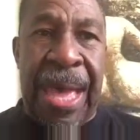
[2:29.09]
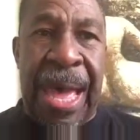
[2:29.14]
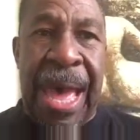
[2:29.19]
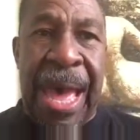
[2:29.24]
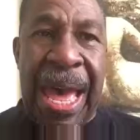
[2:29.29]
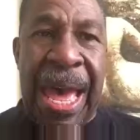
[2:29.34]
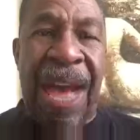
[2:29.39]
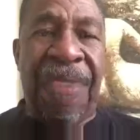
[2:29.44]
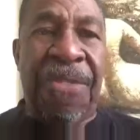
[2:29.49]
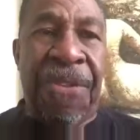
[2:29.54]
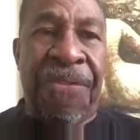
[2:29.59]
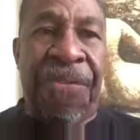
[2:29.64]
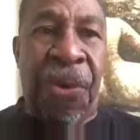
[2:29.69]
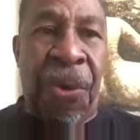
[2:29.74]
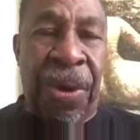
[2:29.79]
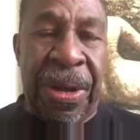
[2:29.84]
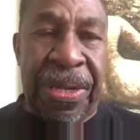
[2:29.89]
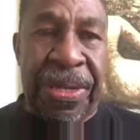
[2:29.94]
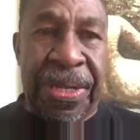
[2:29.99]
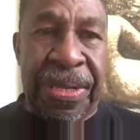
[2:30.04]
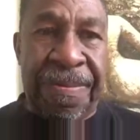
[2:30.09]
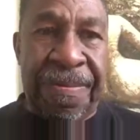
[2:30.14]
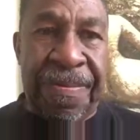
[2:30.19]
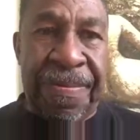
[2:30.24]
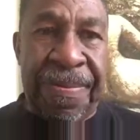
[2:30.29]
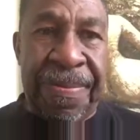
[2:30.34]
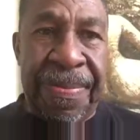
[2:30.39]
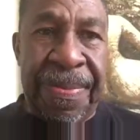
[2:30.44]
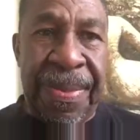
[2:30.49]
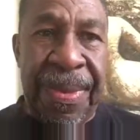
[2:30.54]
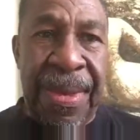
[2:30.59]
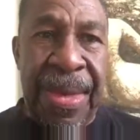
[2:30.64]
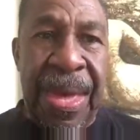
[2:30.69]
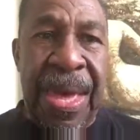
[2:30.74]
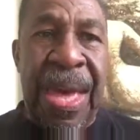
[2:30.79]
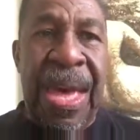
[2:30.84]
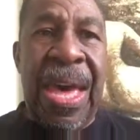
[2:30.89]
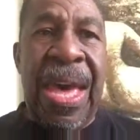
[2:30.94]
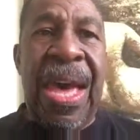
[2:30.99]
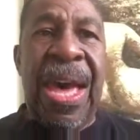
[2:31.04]
I have a voice.
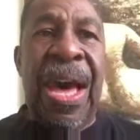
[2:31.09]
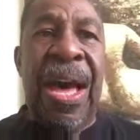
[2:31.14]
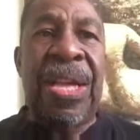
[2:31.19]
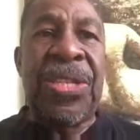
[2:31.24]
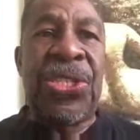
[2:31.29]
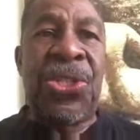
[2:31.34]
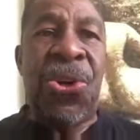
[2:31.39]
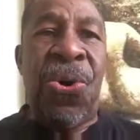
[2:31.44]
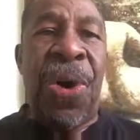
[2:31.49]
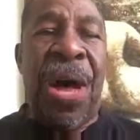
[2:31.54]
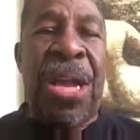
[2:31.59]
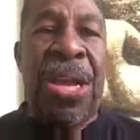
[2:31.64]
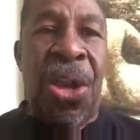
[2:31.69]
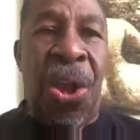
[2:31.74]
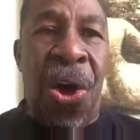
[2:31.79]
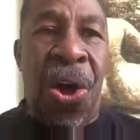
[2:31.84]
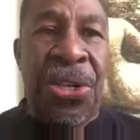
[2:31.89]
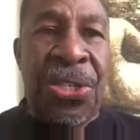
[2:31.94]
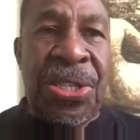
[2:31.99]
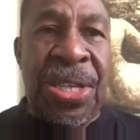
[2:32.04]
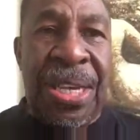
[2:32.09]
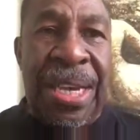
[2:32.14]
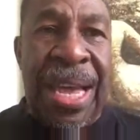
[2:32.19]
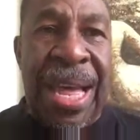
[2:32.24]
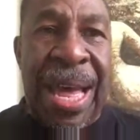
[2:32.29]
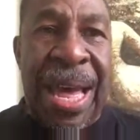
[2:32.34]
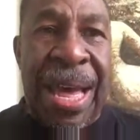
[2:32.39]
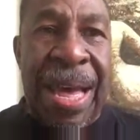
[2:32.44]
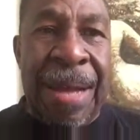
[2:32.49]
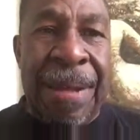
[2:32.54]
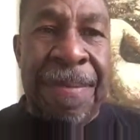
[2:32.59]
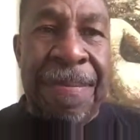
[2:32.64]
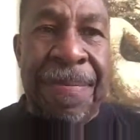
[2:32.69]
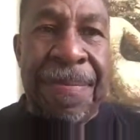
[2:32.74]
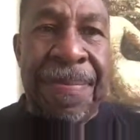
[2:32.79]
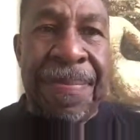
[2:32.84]
And so I lost the leg.